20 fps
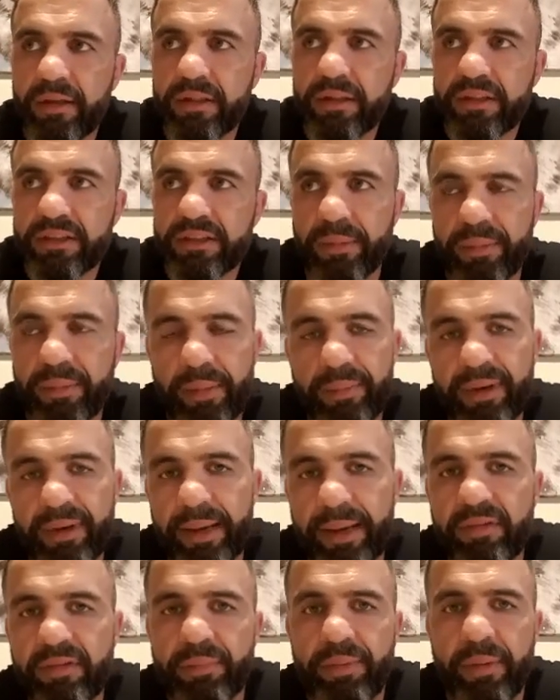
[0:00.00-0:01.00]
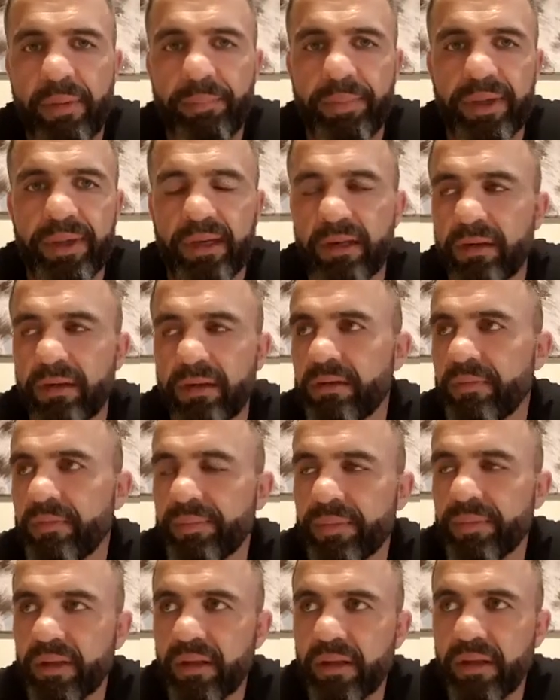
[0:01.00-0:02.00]
Some of them names have been beaten
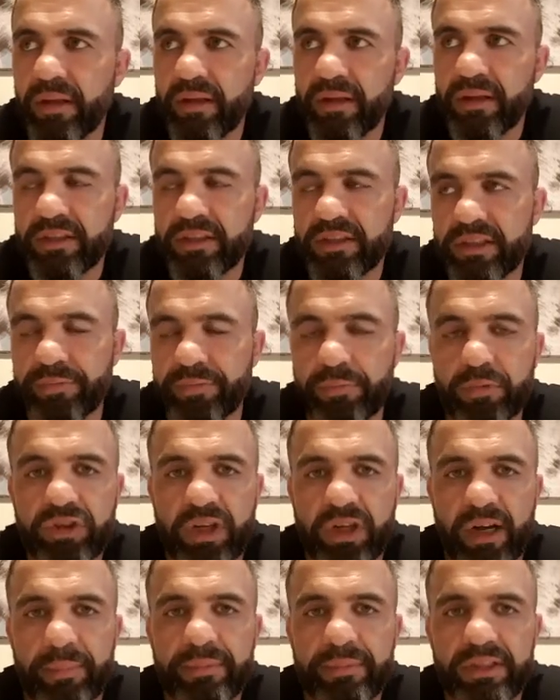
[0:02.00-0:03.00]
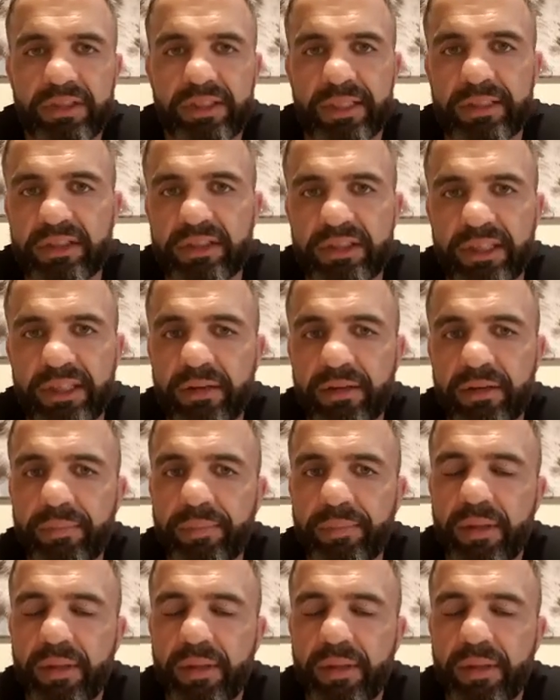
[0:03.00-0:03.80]
several times since then.